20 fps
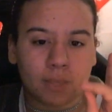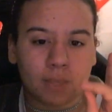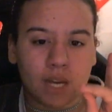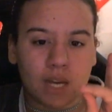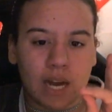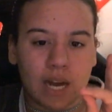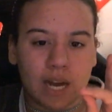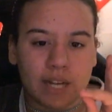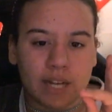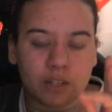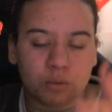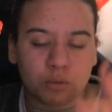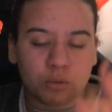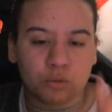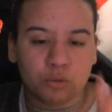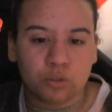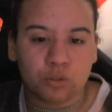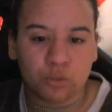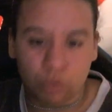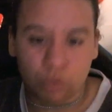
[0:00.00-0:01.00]
know
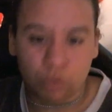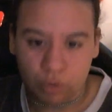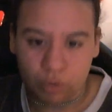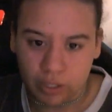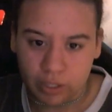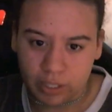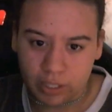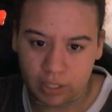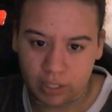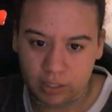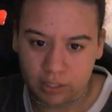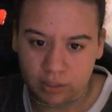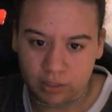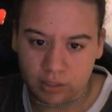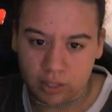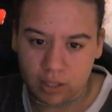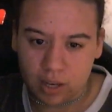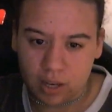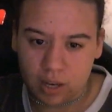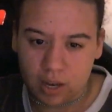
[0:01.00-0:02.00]
Soar
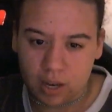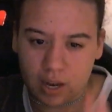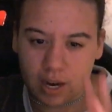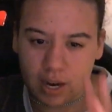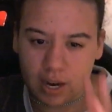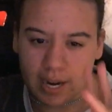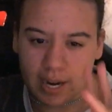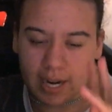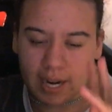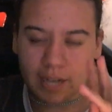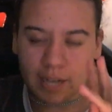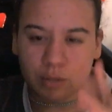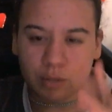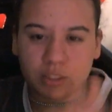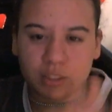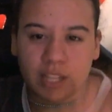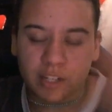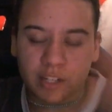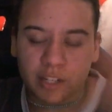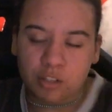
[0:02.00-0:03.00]
does, and I know
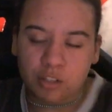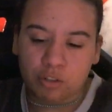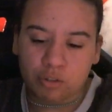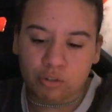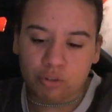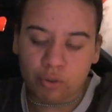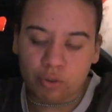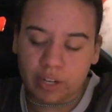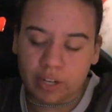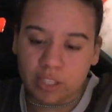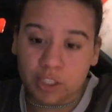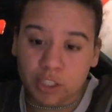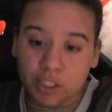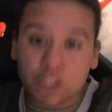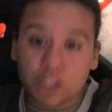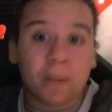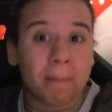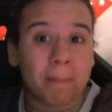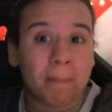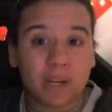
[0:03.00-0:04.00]
Set to Destroy does.
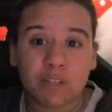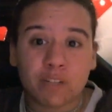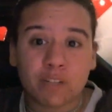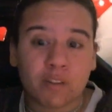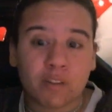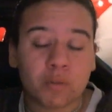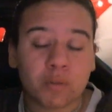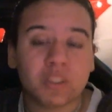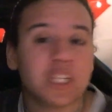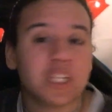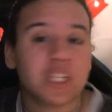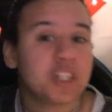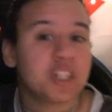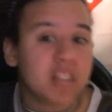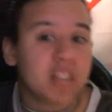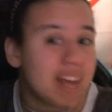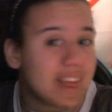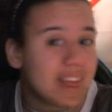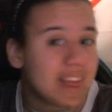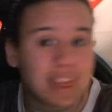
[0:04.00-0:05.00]
There's a bunch of other ones, I just
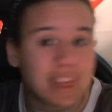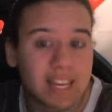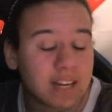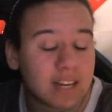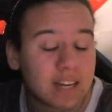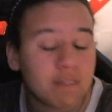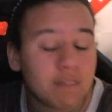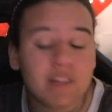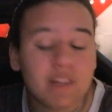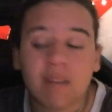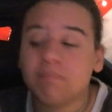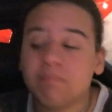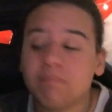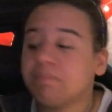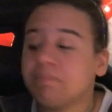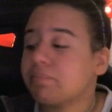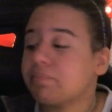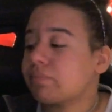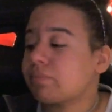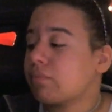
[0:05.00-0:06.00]
can't think of them.
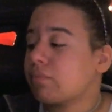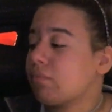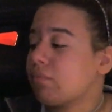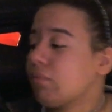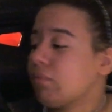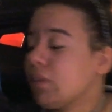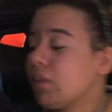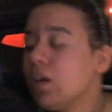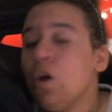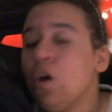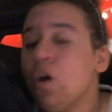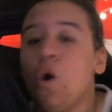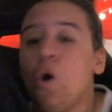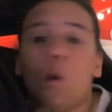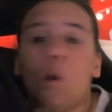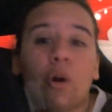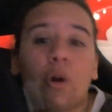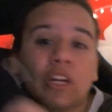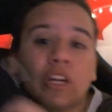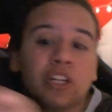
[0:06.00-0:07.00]

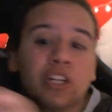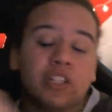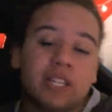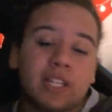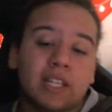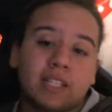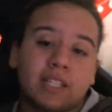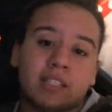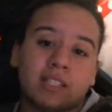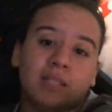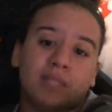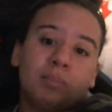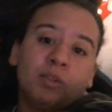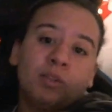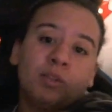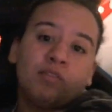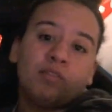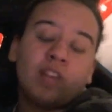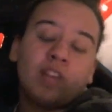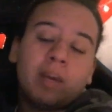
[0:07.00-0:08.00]
Or you can just get the
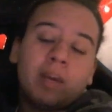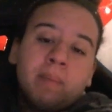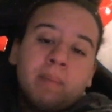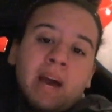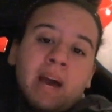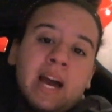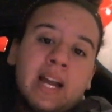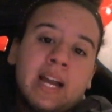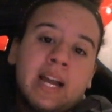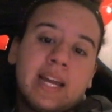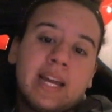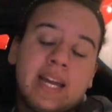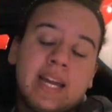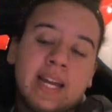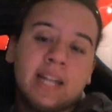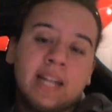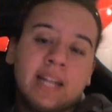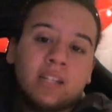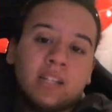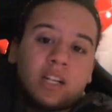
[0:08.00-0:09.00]
simple Flyte bag
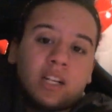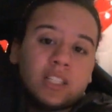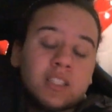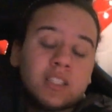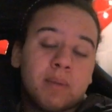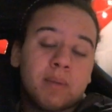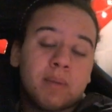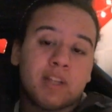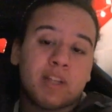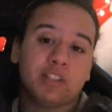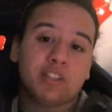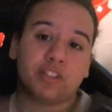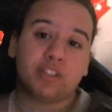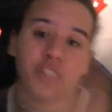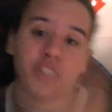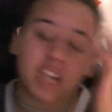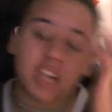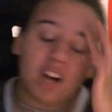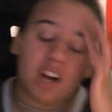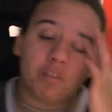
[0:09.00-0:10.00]
and customize it
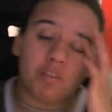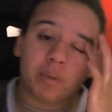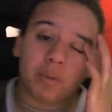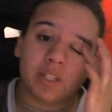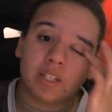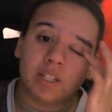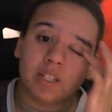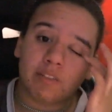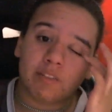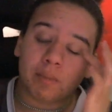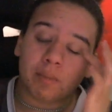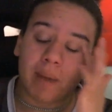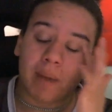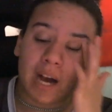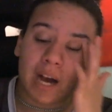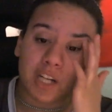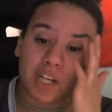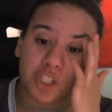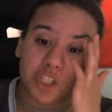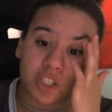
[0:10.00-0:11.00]
yourself with different
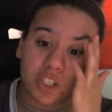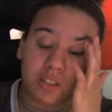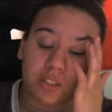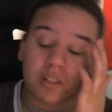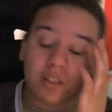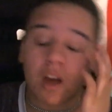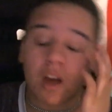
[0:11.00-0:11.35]
patches.